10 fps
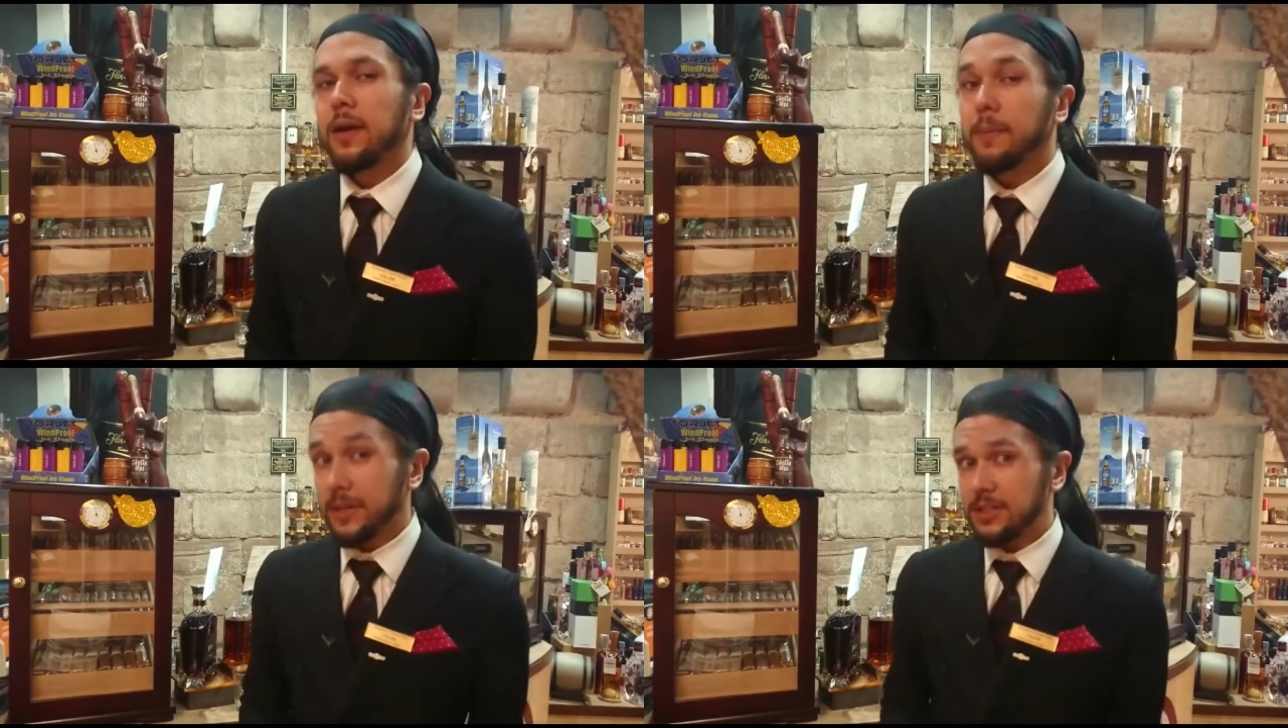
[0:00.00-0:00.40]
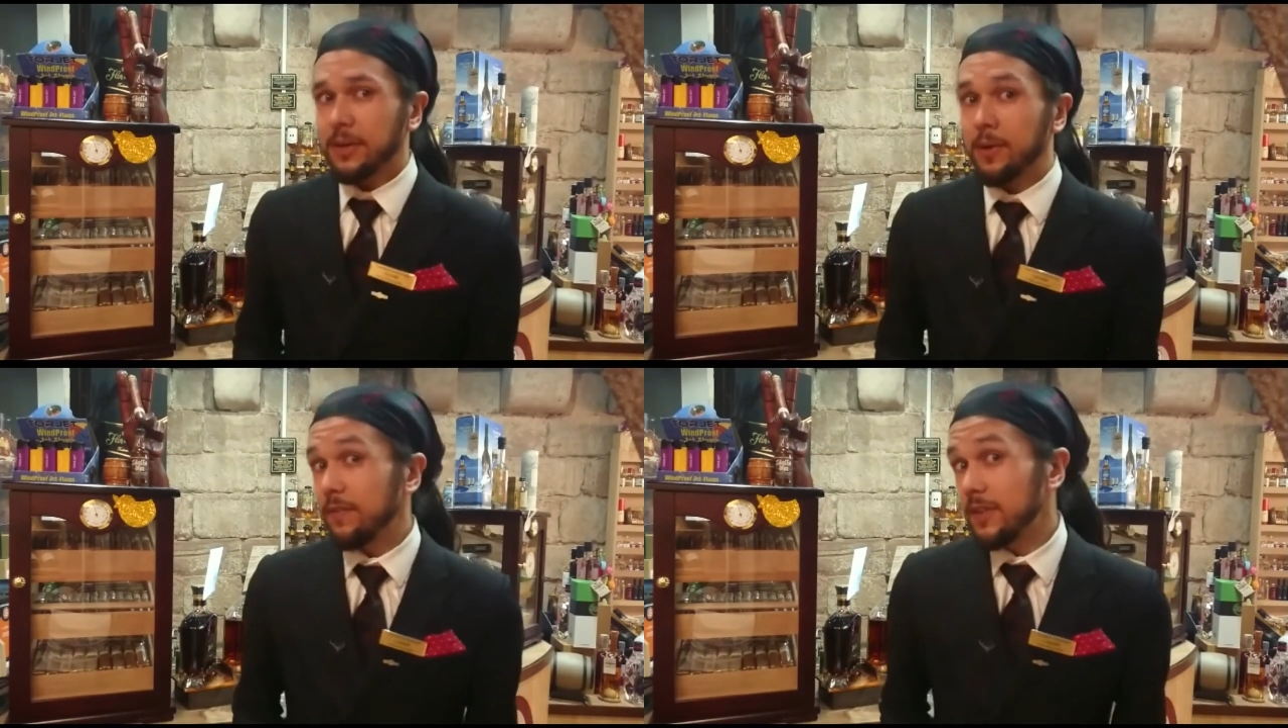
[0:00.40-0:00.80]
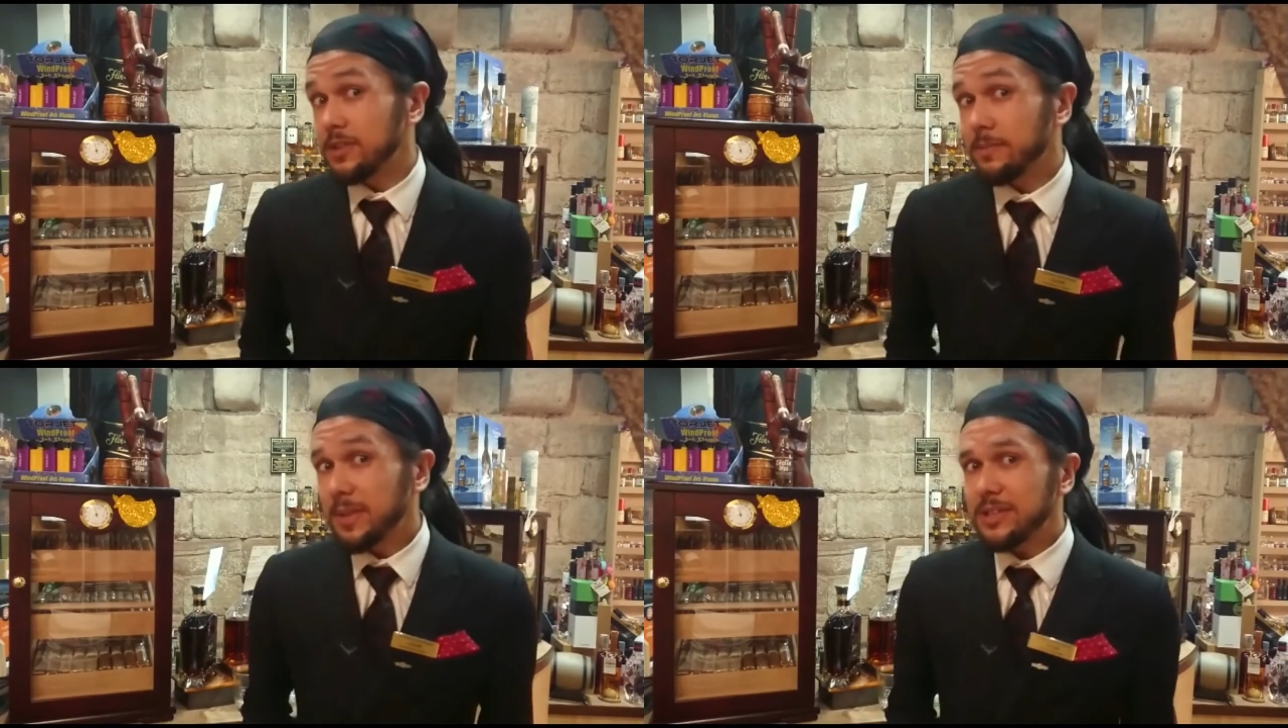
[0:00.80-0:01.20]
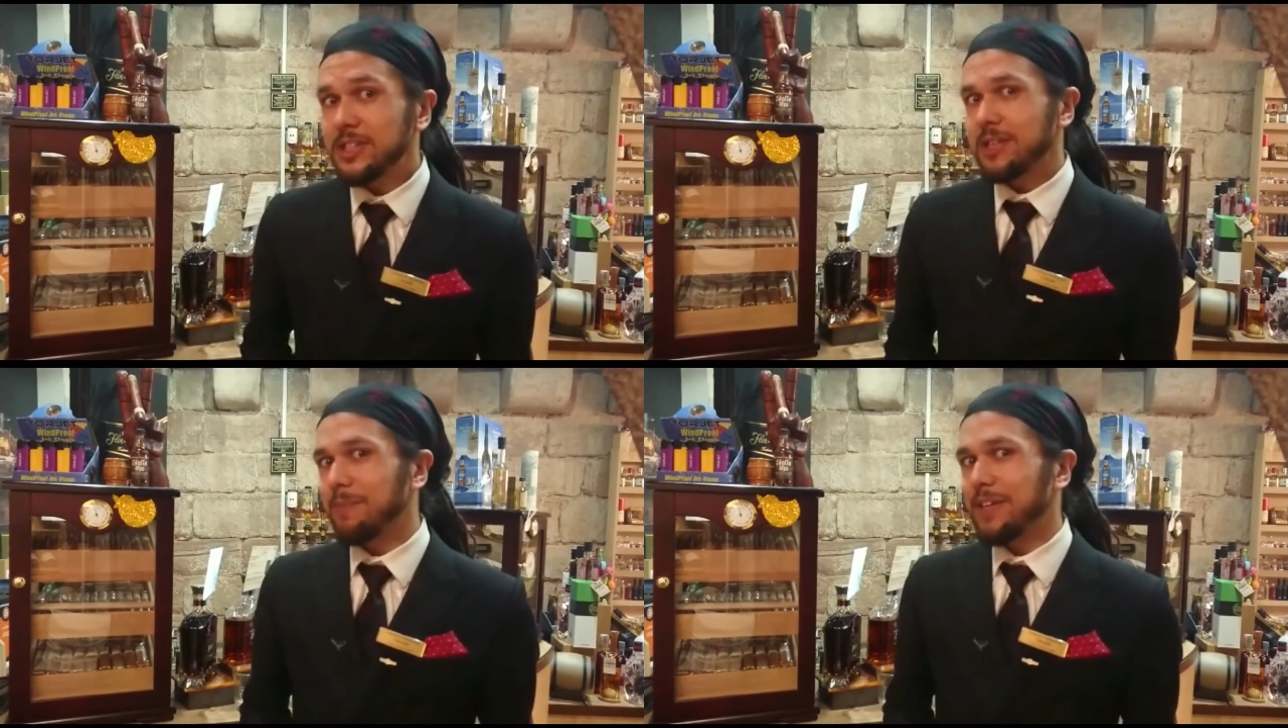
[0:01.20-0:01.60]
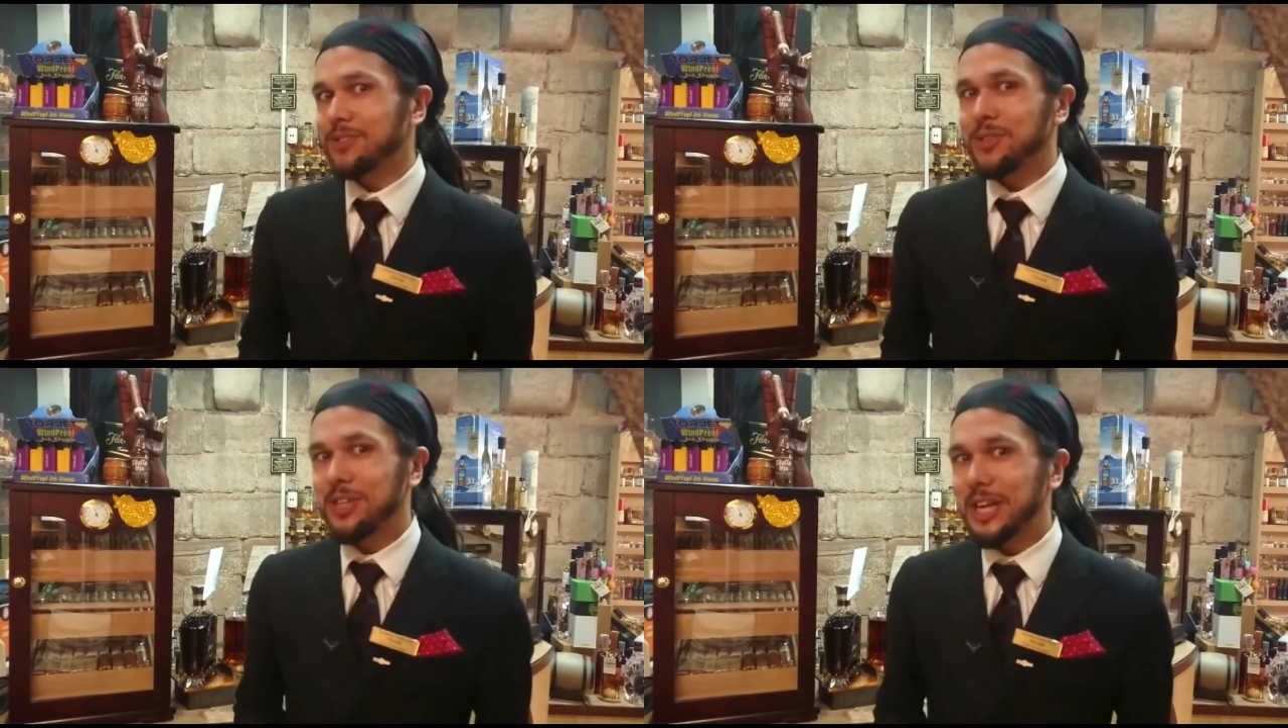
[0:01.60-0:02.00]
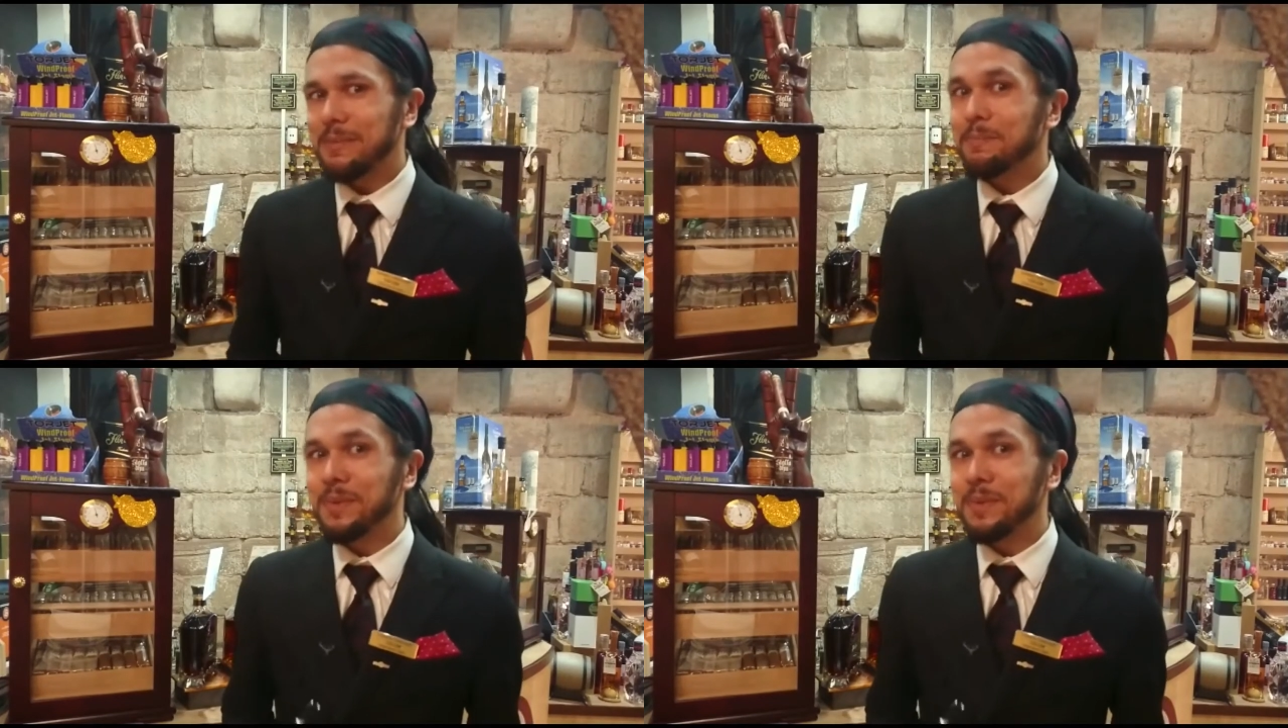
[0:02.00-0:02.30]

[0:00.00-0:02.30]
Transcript: It might sound overly simplistic based on the name,